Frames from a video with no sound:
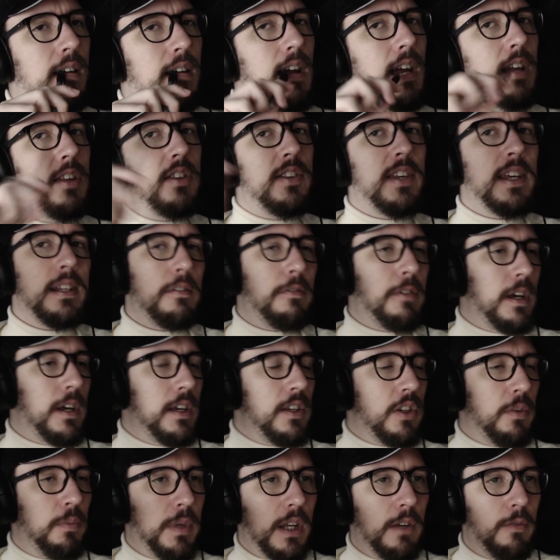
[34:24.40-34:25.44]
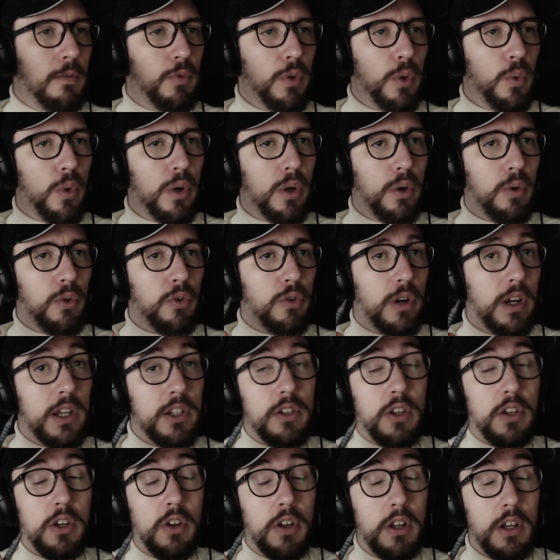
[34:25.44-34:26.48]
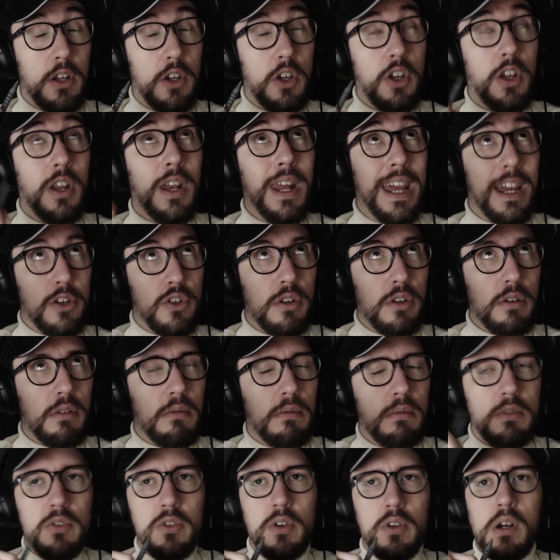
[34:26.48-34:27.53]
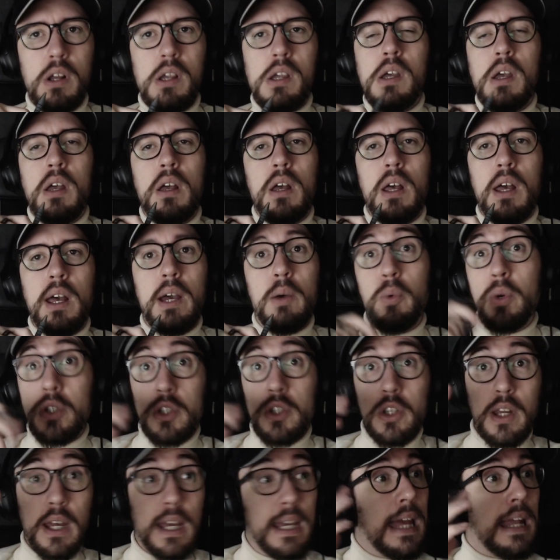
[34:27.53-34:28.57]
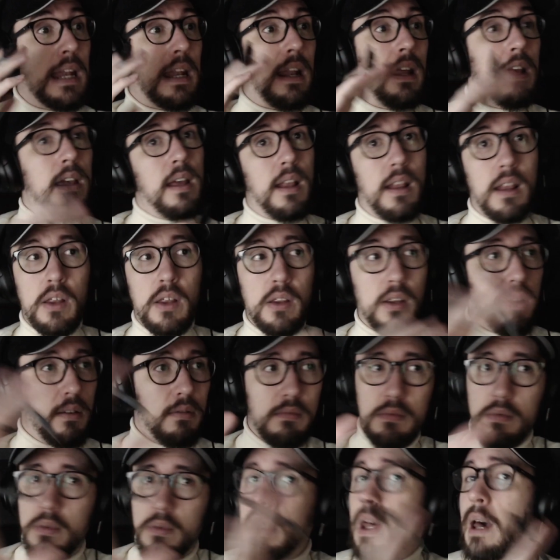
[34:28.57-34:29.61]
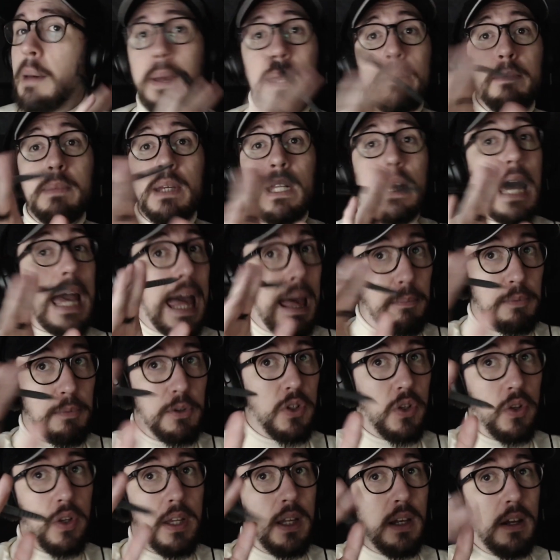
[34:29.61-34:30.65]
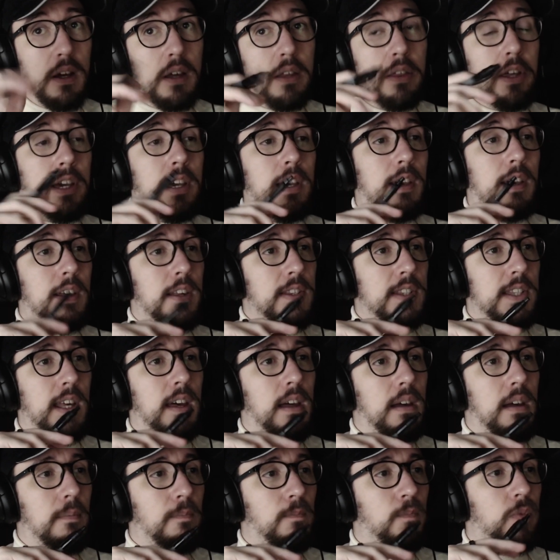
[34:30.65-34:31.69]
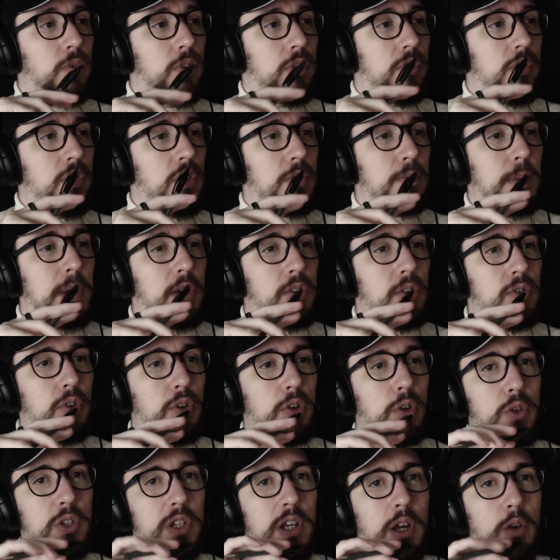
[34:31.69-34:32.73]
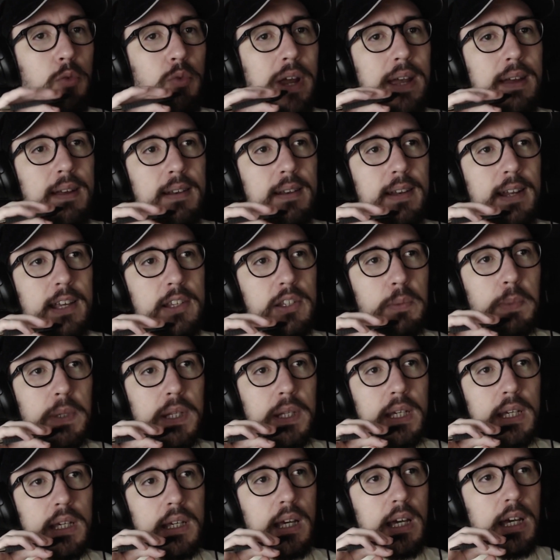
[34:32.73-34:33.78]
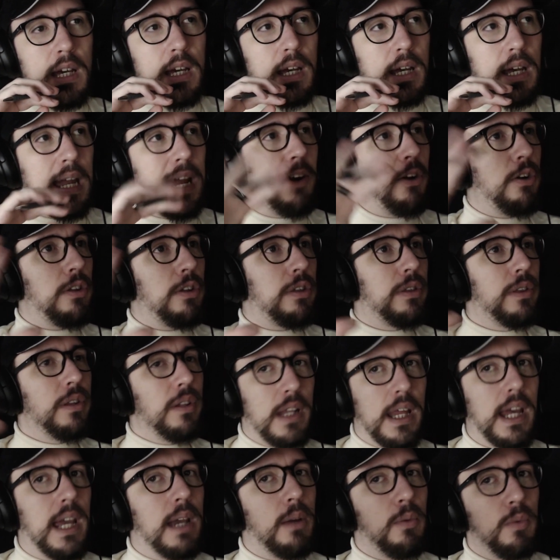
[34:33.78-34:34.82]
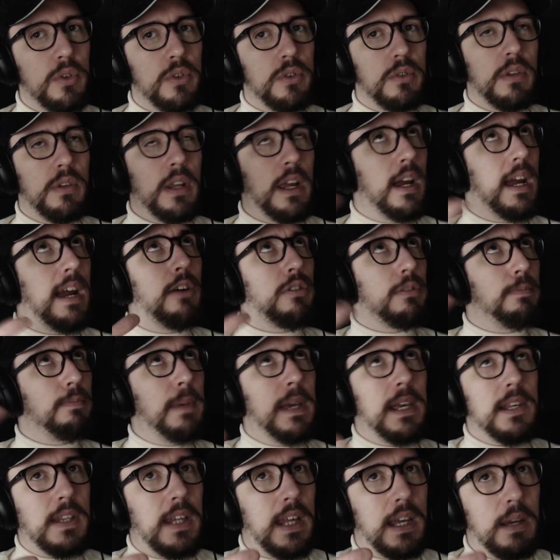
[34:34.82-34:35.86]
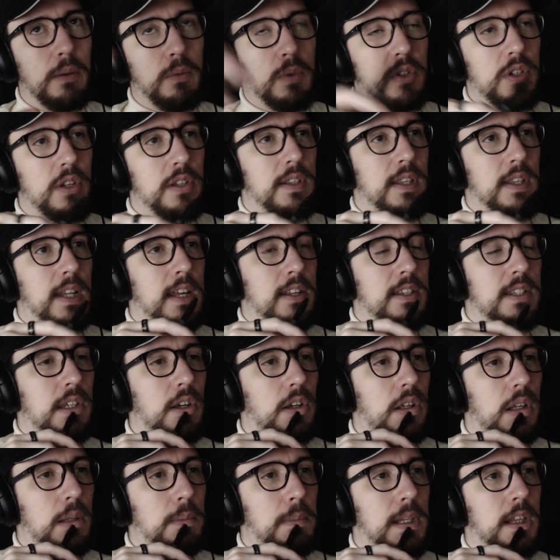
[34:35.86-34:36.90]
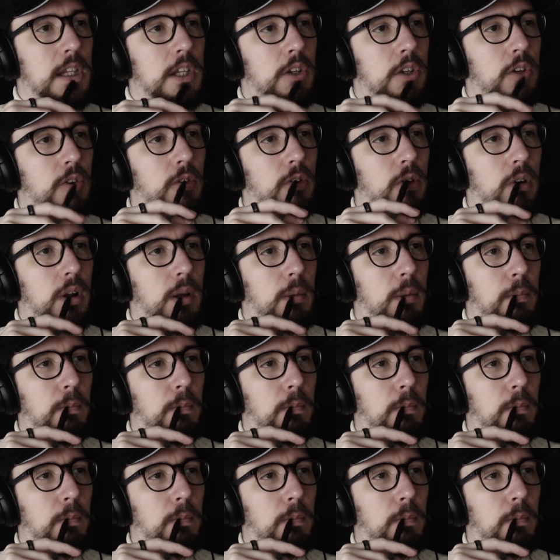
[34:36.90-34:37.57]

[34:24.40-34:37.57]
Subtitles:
signify some kind of real world connection. Sorry, which again, that might mean absolutely nothing, because just because you're using a recognizably Earth-based language doesn't necessarily mean that you're